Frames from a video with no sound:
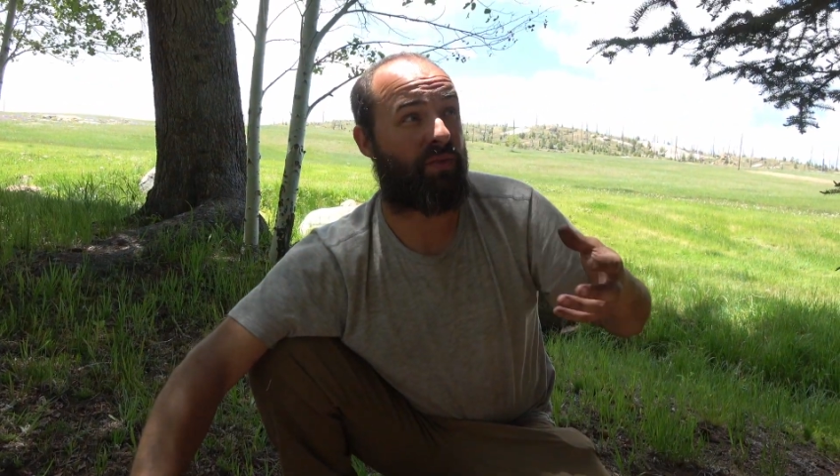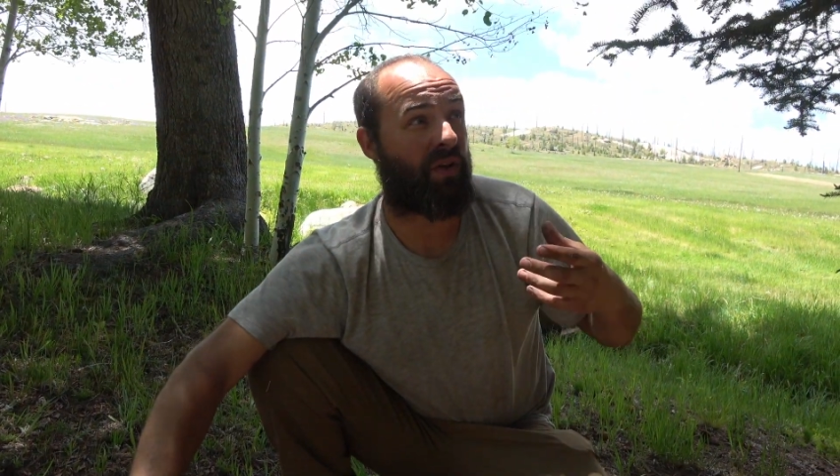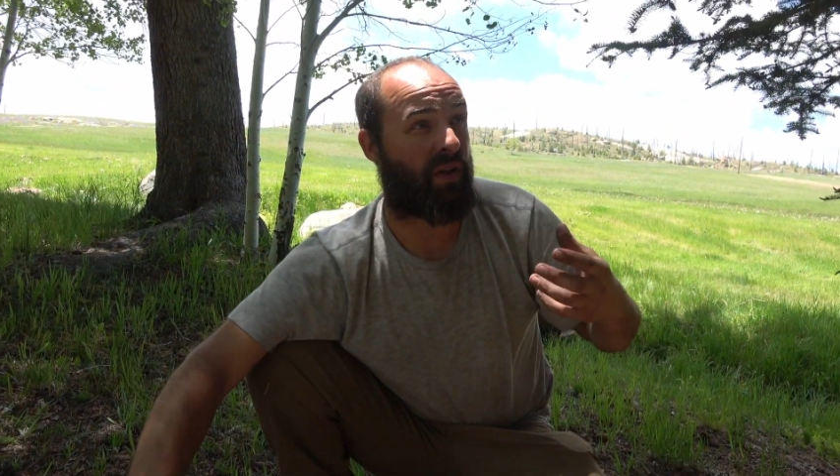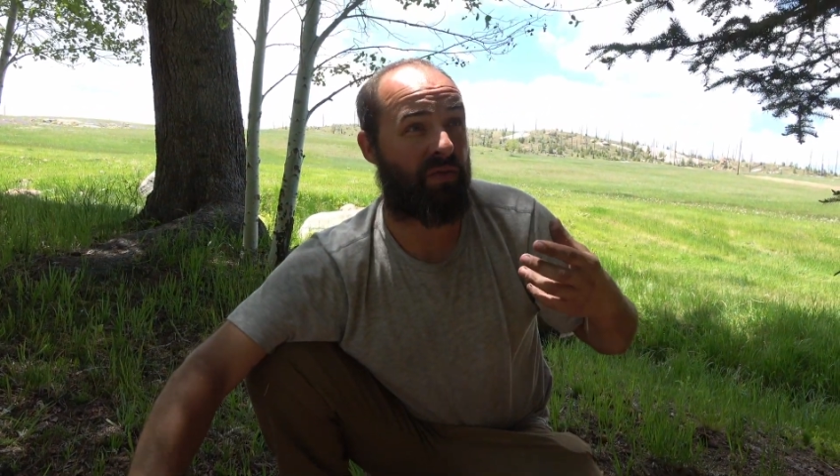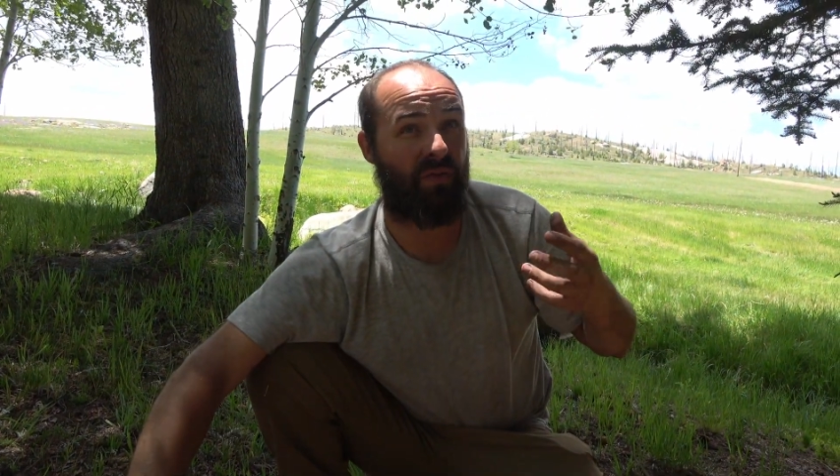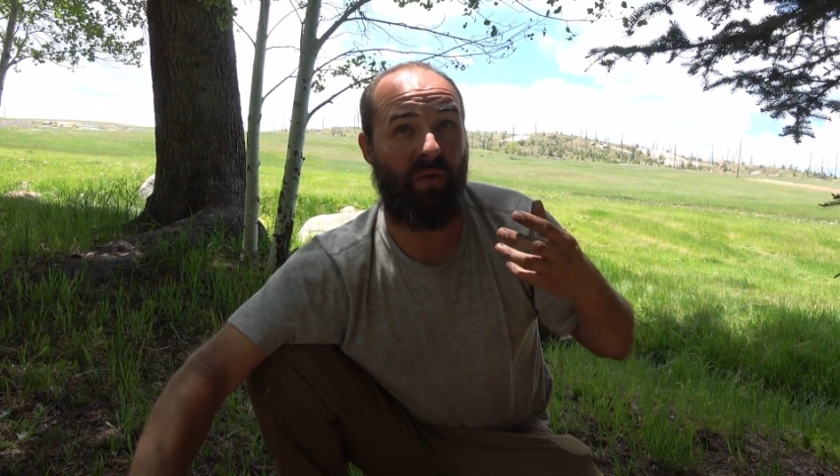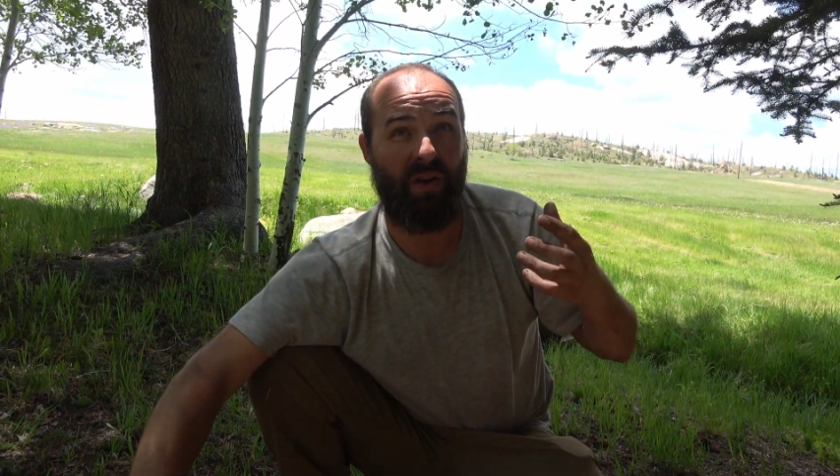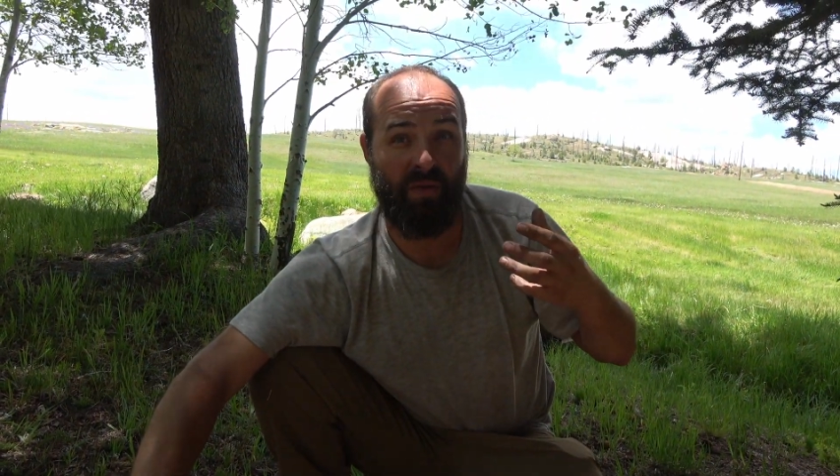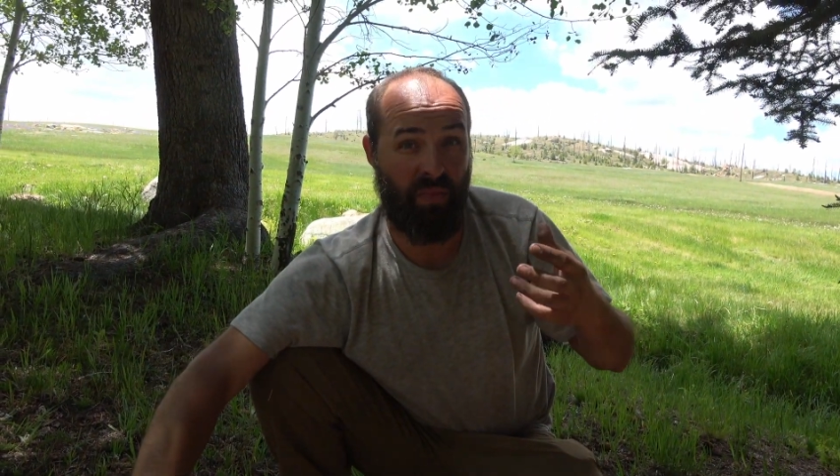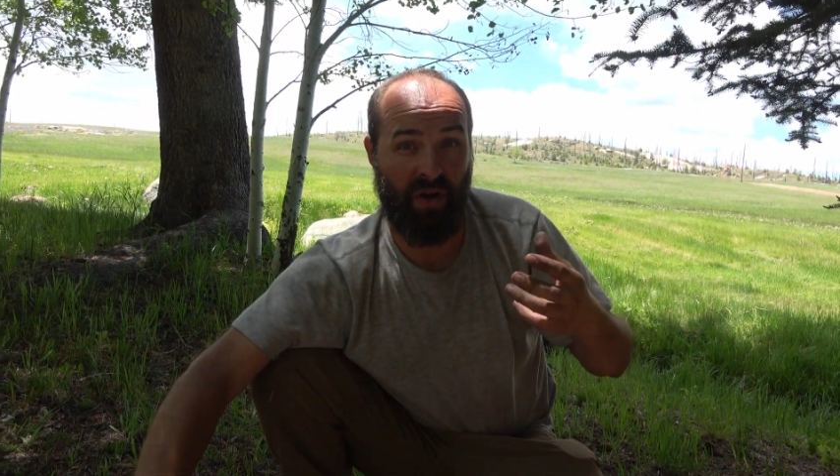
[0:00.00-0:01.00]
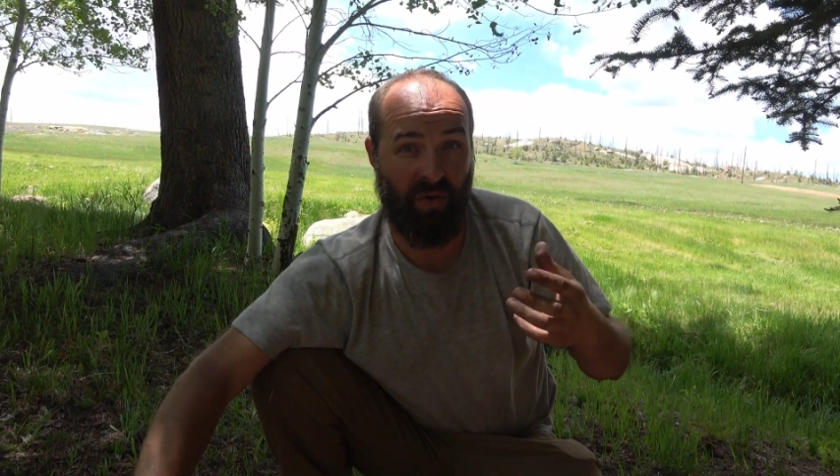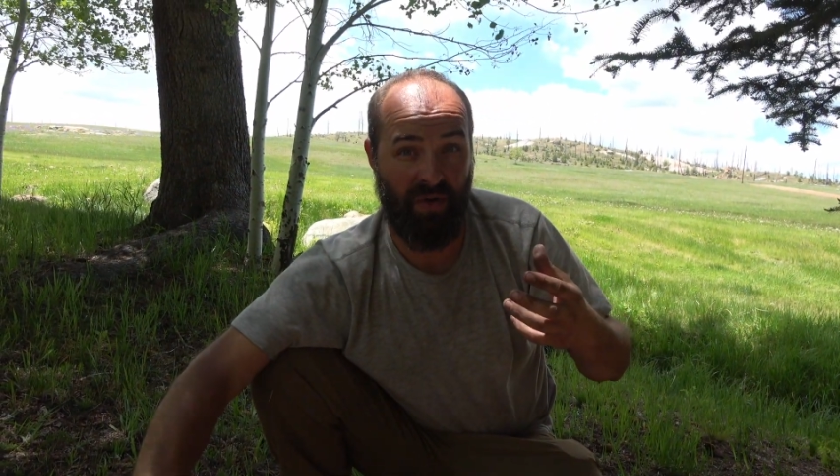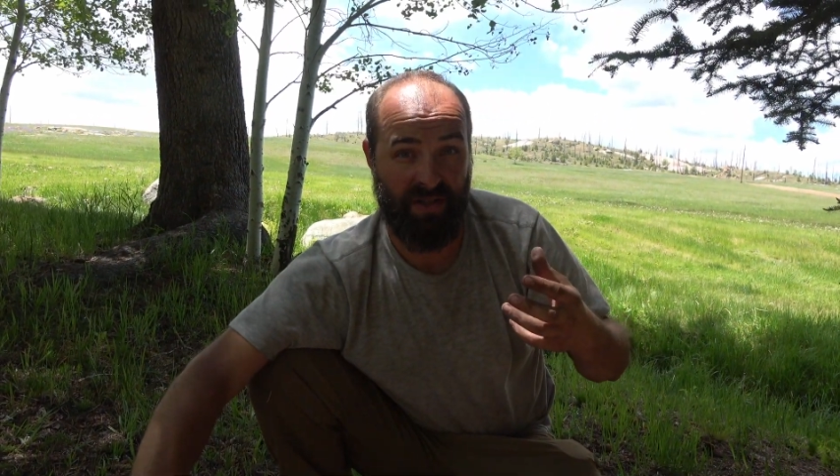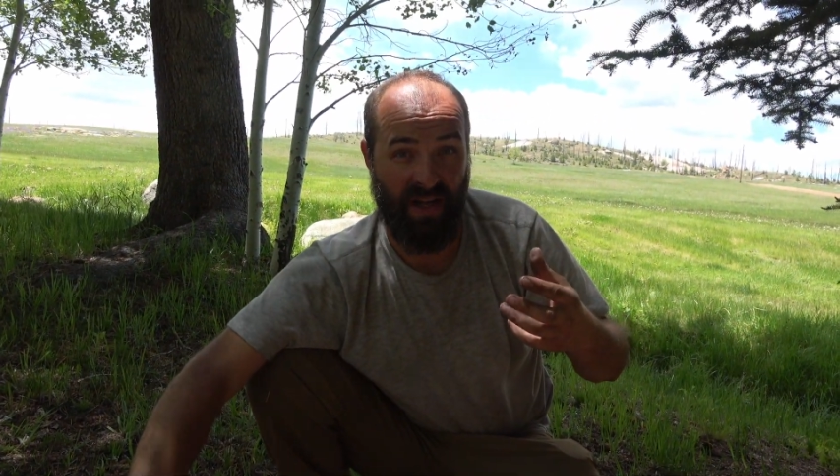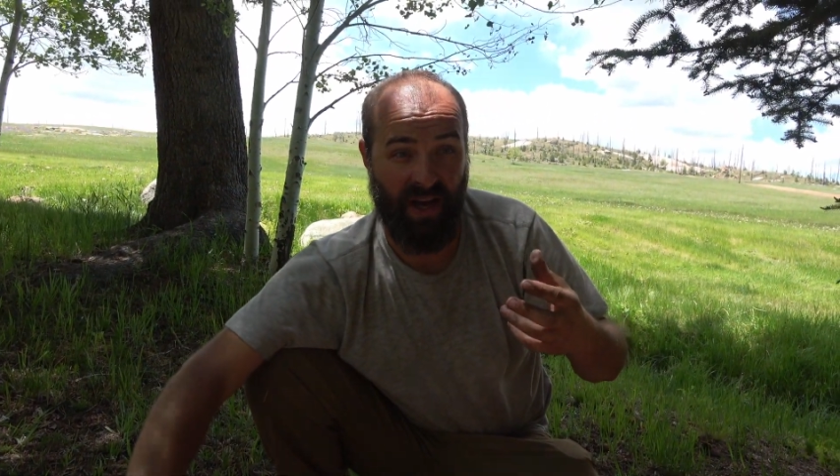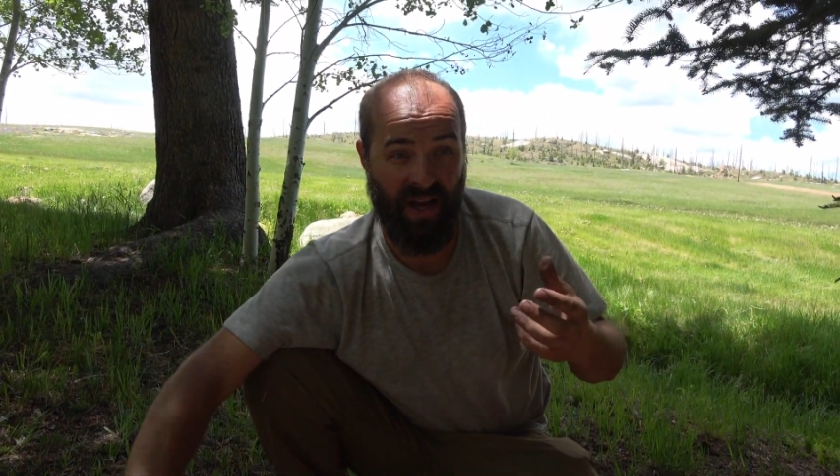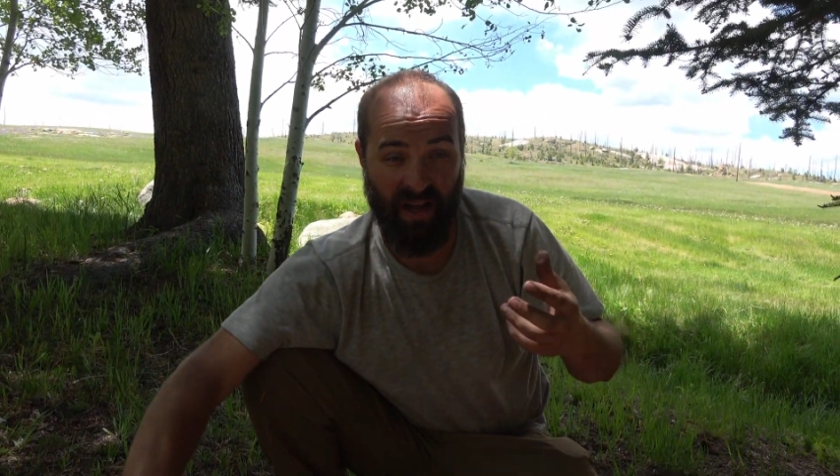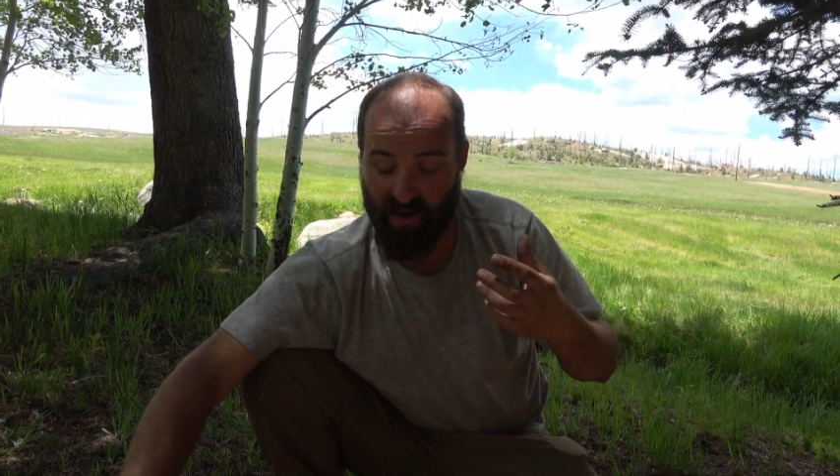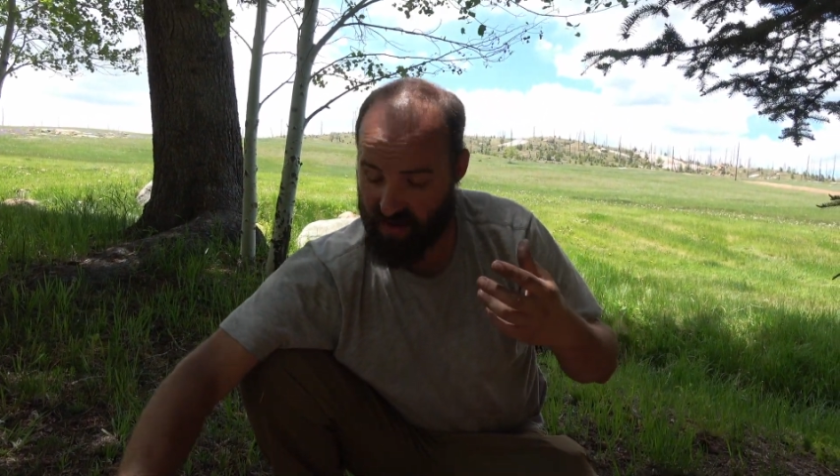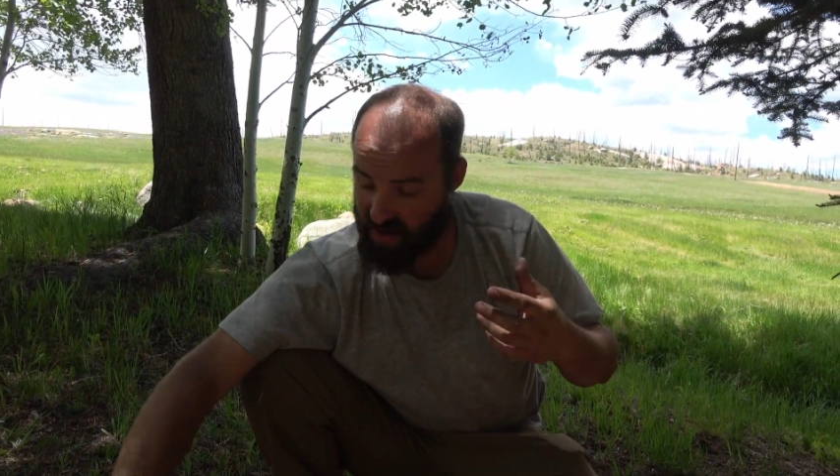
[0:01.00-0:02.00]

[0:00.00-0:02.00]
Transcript: one of the bigger ones that I had